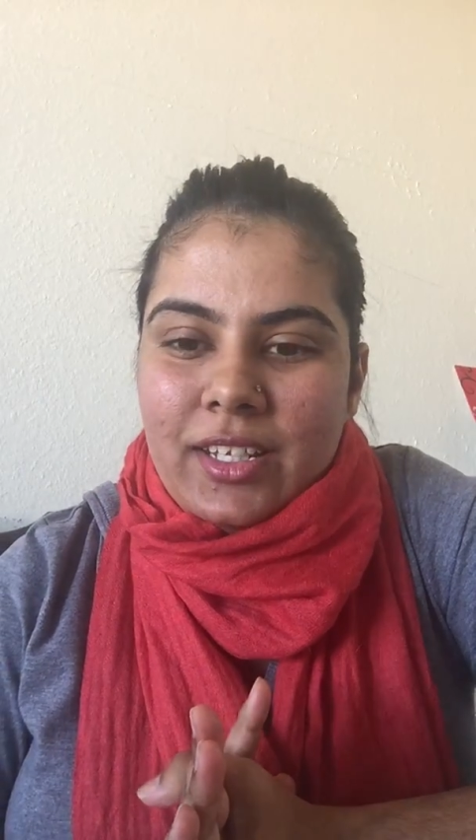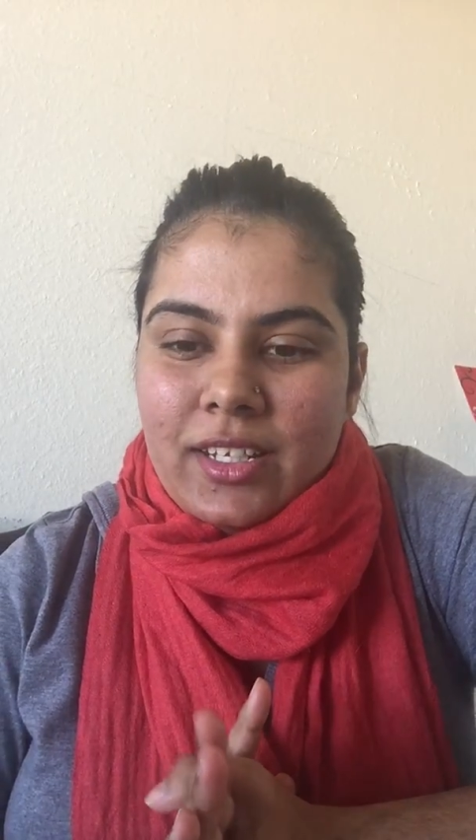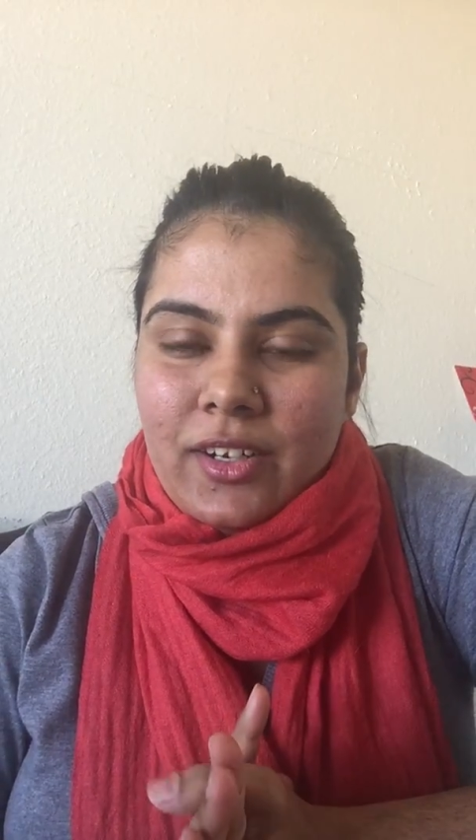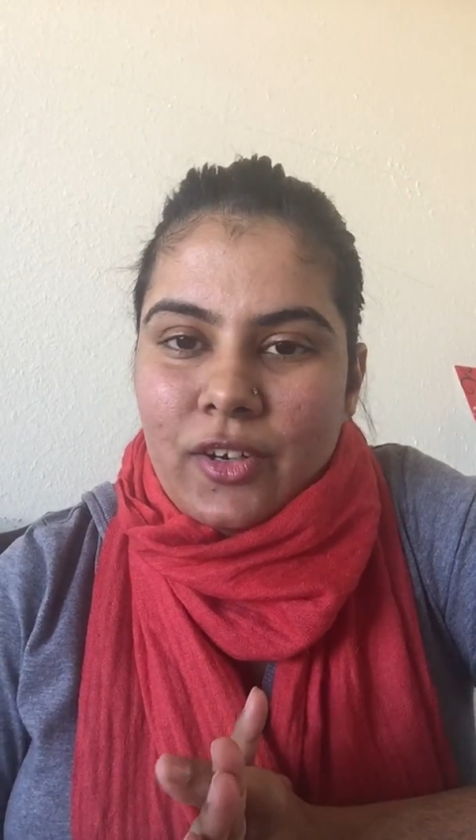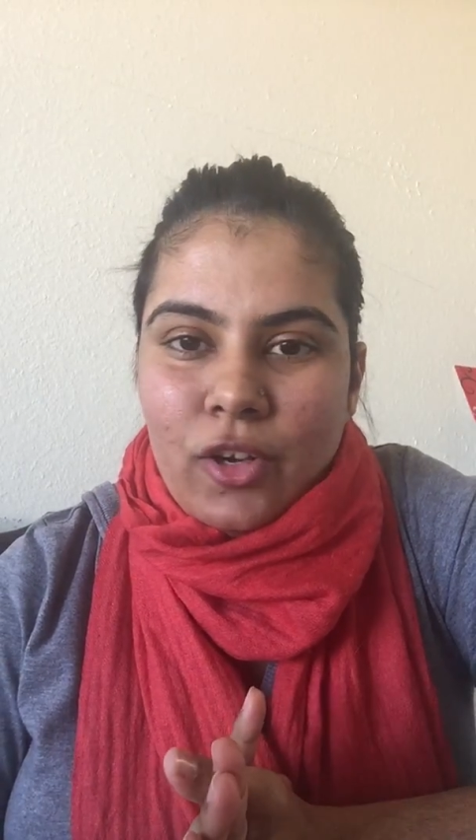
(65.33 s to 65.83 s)

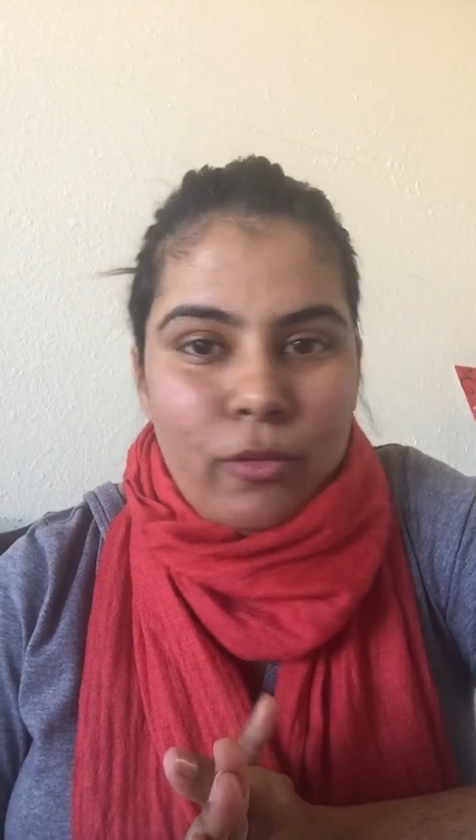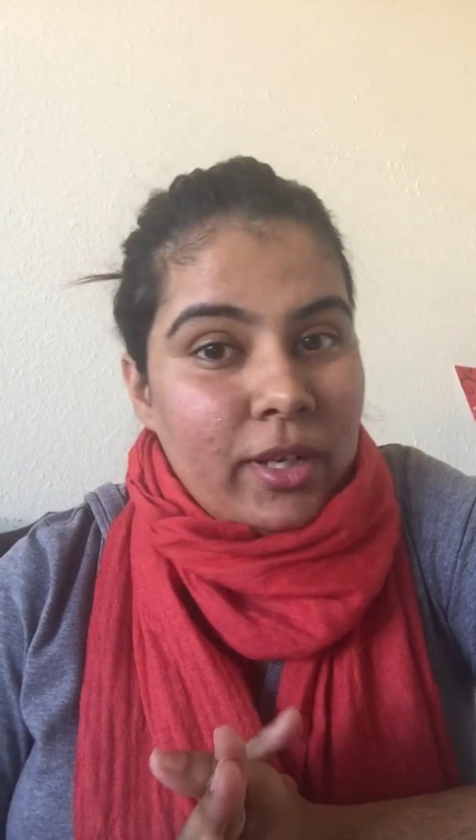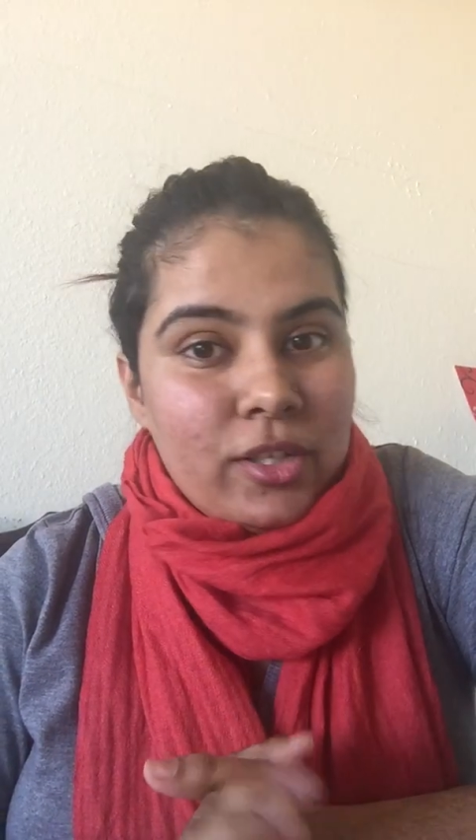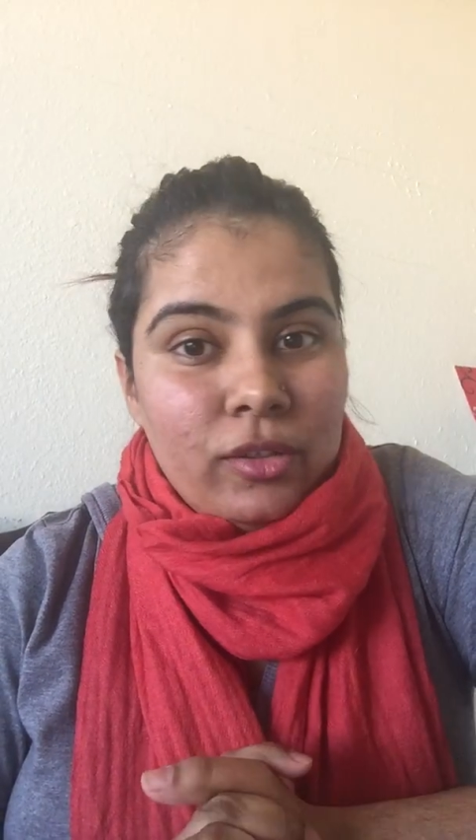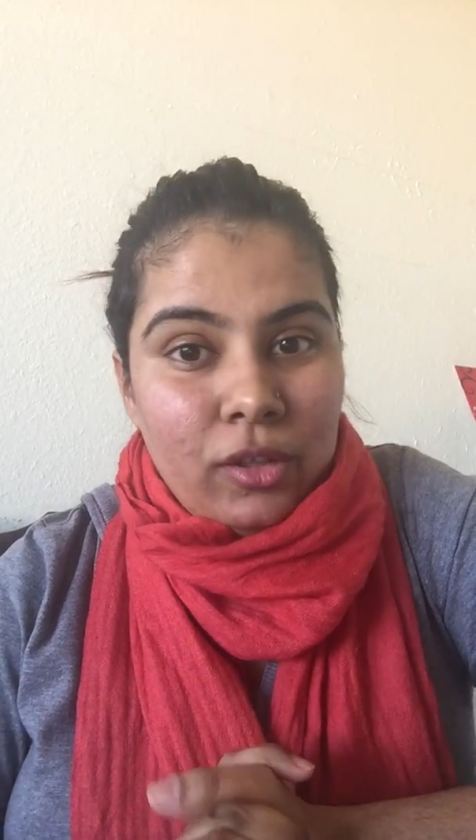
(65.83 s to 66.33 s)
didn't know
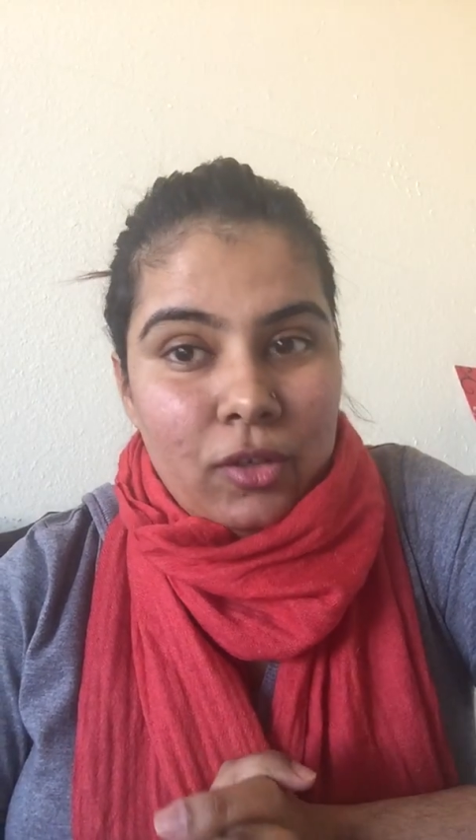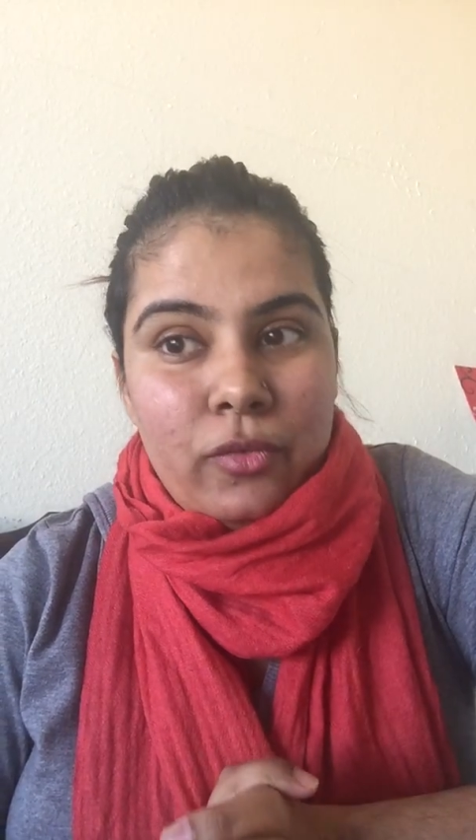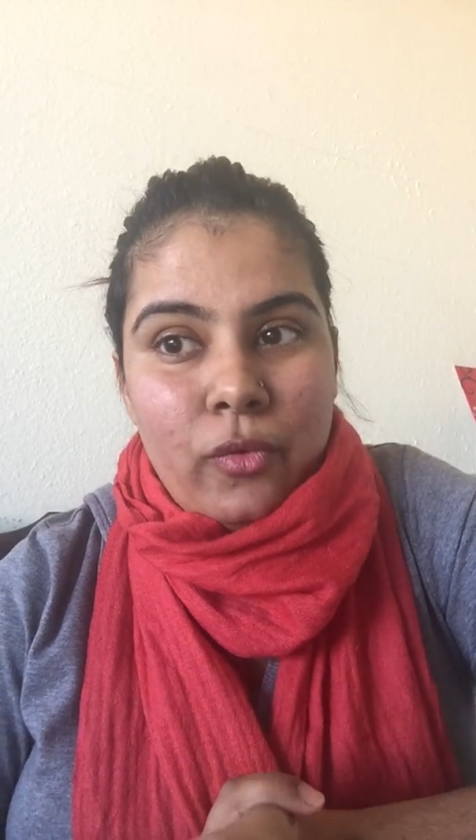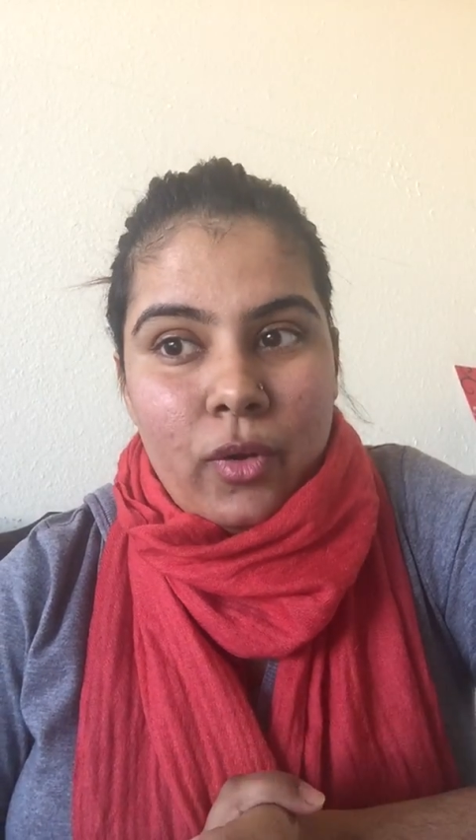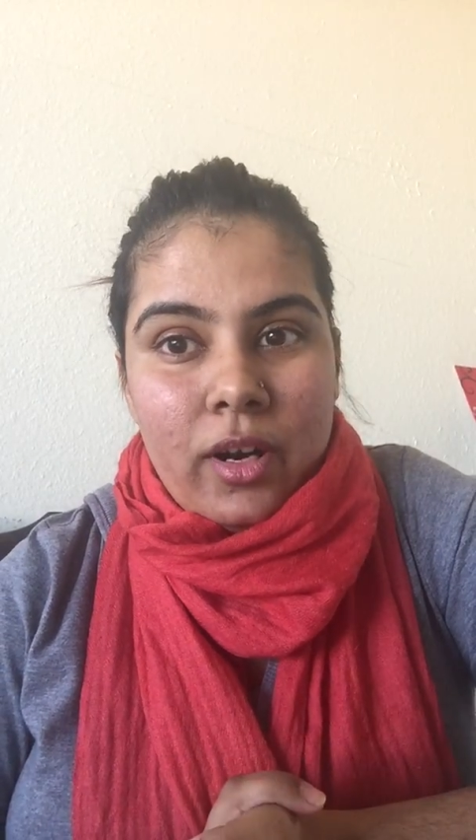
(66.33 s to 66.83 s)
what to look
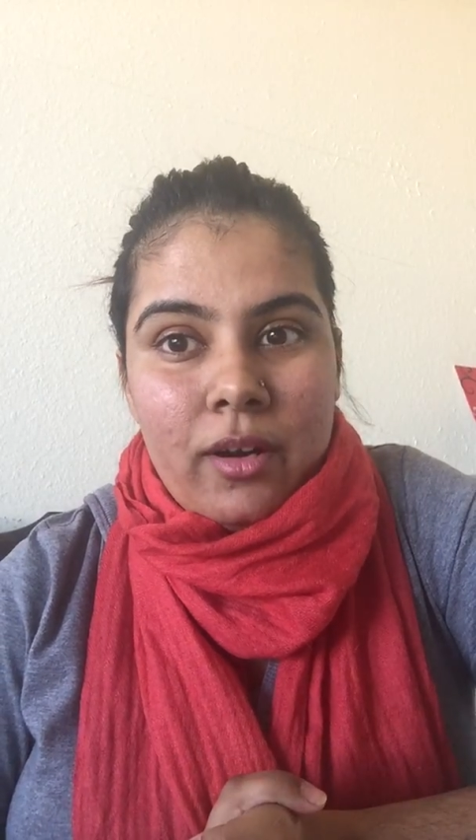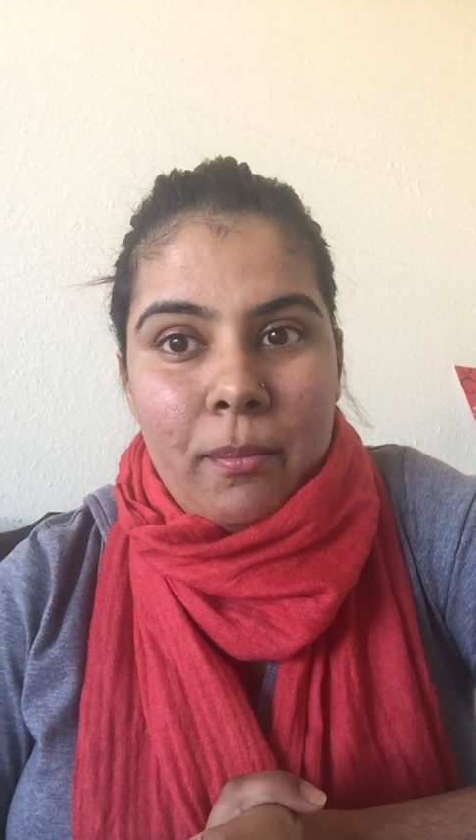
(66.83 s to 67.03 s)
for,